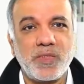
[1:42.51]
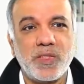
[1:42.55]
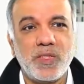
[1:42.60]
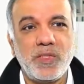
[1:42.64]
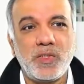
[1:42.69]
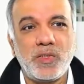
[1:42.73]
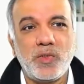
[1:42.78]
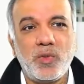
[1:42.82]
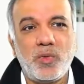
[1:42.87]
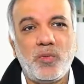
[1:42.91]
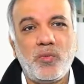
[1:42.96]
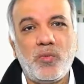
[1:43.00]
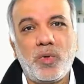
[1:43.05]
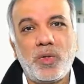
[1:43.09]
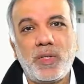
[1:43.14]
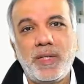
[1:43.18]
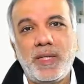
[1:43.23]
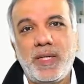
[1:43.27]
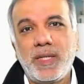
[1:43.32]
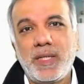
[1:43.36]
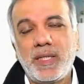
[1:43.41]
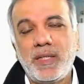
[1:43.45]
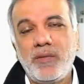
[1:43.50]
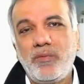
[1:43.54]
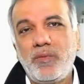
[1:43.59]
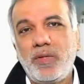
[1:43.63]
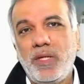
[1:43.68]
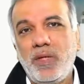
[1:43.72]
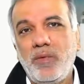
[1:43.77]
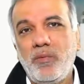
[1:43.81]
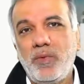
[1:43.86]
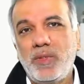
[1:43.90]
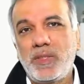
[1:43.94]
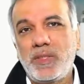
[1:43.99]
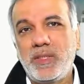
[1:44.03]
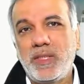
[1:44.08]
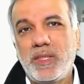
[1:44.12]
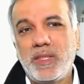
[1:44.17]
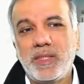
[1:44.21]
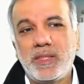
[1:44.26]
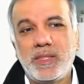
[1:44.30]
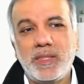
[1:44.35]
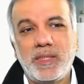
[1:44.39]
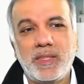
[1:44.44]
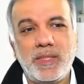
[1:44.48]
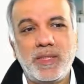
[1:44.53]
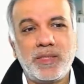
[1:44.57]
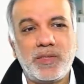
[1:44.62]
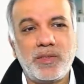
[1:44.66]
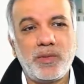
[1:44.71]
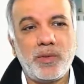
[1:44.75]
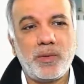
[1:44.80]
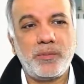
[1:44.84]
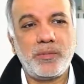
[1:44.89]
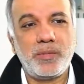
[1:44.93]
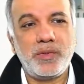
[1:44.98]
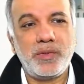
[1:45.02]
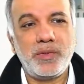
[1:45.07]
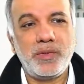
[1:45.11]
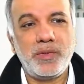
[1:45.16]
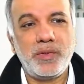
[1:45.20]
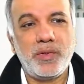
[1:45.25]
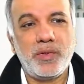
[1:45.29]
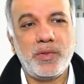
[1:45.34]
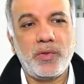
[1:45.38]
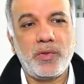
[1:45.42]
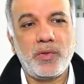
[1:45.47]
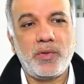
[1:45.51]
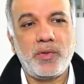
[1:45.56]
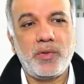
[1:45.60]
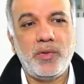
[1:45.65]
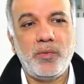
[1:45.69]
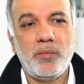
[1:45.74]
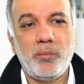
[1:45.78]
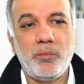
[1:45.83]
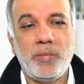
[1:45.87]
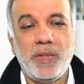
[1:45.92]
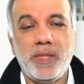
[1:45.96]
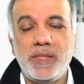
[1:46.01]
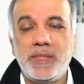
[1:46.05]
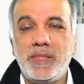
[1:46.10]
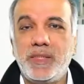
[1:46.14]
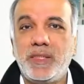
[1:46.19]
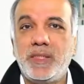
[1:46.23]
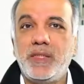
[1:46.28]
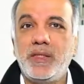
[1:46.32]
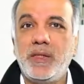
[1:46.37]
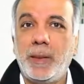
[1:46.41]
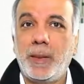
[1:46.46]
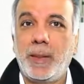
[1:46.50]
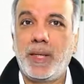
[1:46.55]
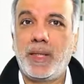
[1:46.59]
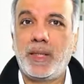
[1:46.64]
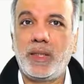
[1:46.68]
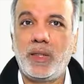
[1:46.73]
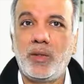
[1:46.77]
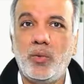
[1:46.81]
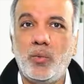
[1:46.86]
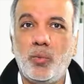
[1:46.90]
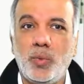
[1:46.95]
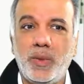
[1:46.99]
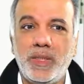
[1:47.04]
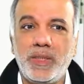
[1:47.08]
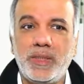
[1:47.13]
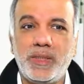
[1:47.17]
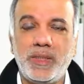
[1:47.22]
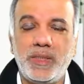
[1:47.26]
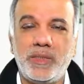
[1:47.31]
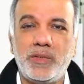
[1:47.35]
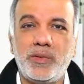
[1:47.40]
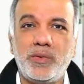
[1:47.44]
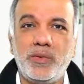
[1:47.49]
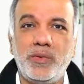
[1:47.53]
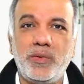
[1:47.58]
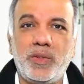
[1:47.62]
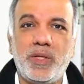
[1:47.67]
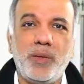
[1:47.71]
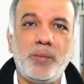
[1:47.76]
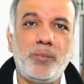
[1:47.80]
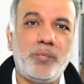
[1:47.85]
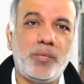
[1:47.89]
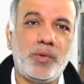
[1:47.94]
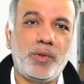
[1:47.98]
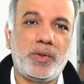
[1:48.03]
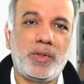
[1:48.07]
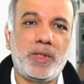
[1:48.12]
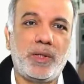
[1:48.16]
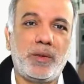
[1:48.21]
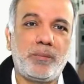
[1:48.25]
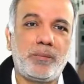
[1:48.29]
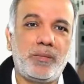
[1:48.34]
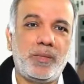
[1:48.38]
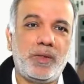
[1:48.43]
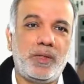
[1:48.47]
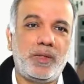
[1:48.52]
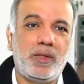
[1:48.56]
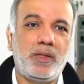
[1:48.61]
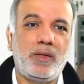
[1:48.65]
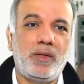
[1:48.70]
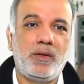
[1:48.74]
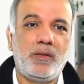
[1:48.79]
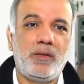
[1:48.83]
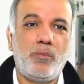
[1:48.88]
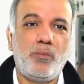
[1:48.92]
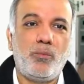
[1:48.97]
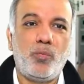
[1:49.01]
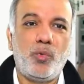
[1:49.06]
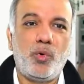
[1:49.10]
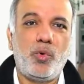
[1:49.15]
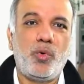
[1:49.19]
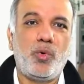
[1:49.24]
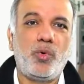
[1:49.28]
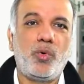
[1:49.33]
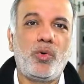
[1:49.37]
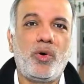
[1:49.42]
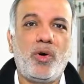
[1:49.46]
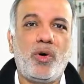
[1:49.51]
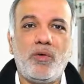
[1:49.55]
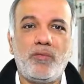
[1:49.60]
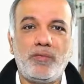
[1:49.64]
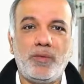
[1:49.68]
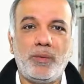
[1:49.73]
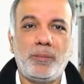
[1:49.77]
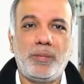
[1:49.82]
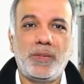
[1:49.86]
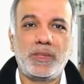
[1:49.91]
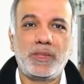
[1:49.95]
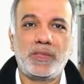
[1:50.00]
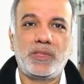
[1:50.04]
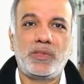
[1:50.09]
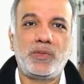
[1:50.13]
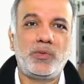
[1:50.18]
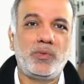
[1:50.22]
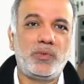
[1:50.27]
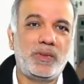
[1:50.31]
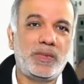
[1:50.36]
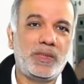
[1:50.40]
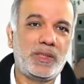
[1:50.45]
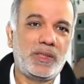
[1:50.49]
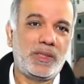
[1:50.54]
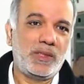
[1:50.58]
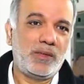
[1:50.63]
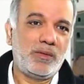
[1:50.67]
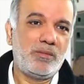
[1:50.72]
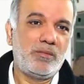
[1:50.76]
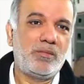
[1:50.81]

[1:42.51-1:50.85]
So what negative keywords does, it stops your budget getting wasted, so you can put up more of the budget to the